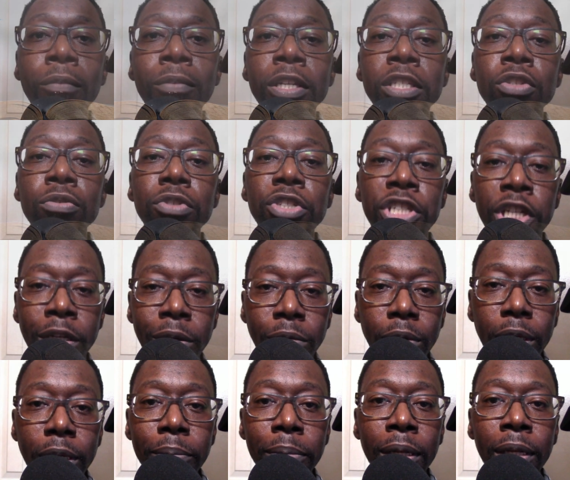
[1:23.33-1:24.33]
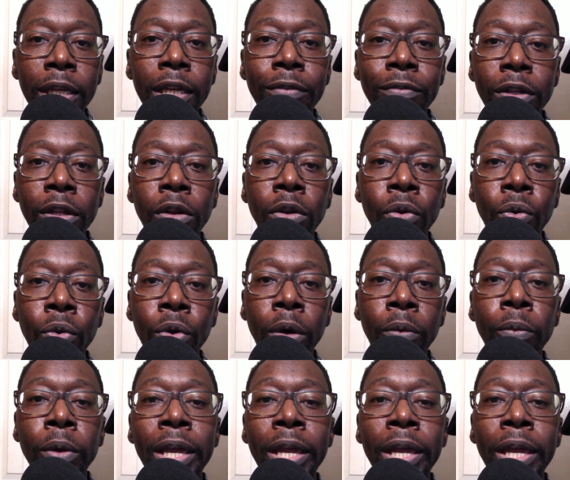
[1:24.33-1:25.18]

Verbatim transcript: of us who genuinely believe in the Lord,